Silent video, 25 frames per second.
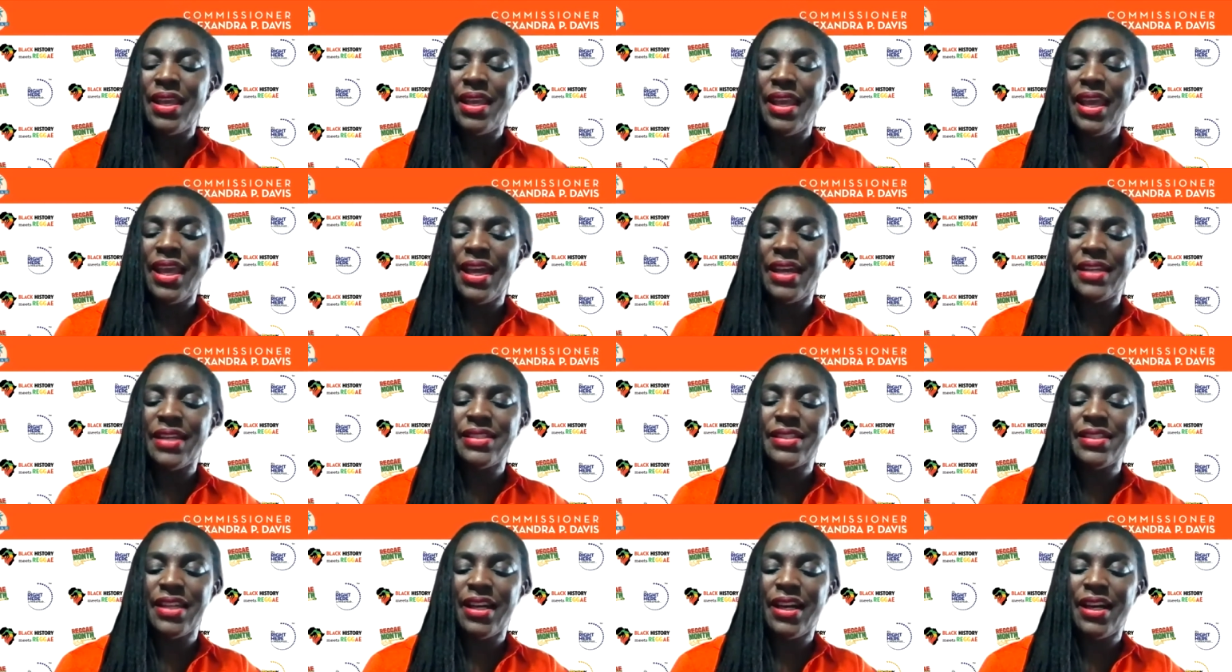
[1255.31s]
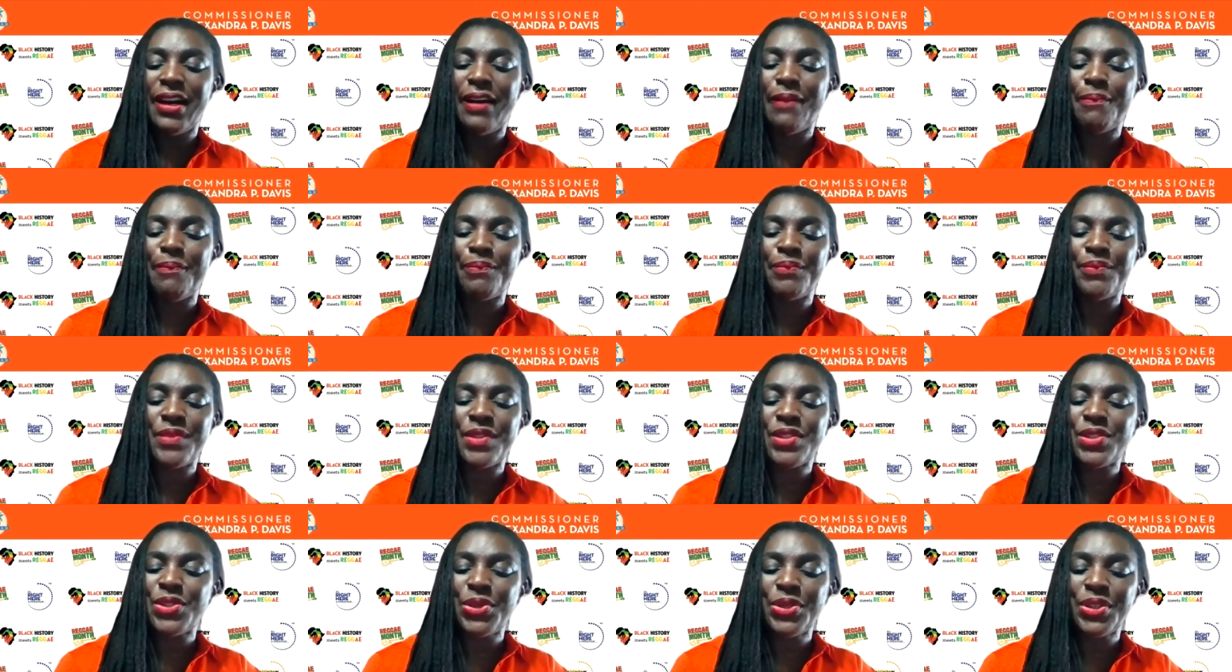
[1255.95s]
And
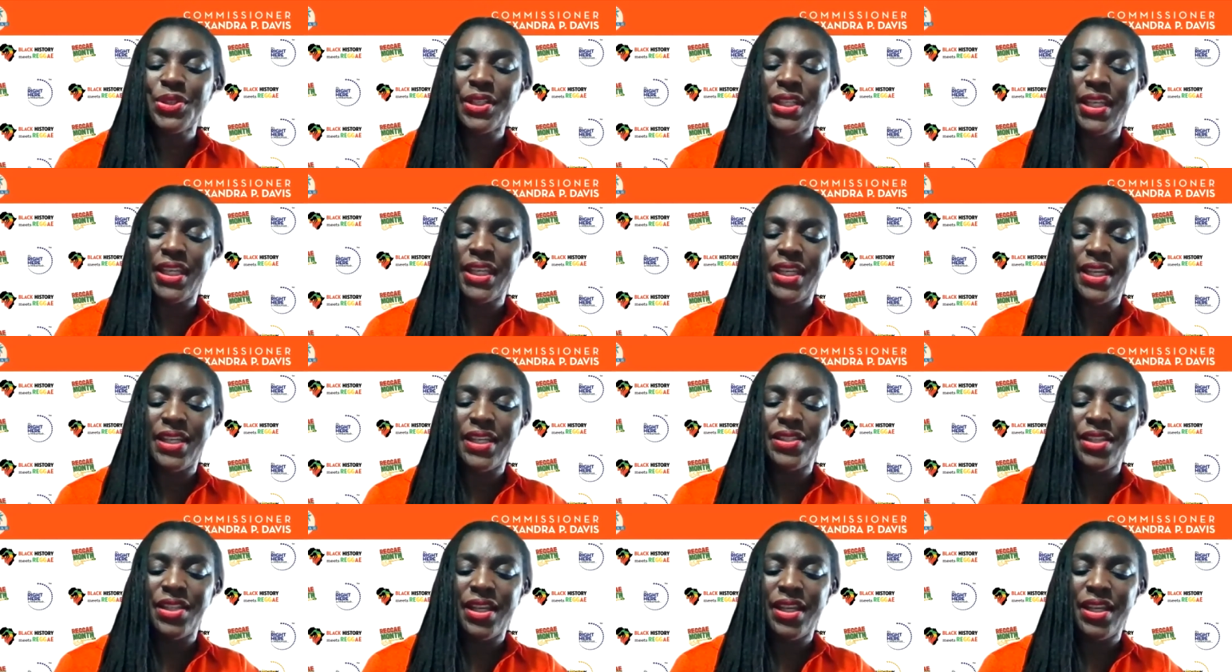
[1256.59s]
certainly,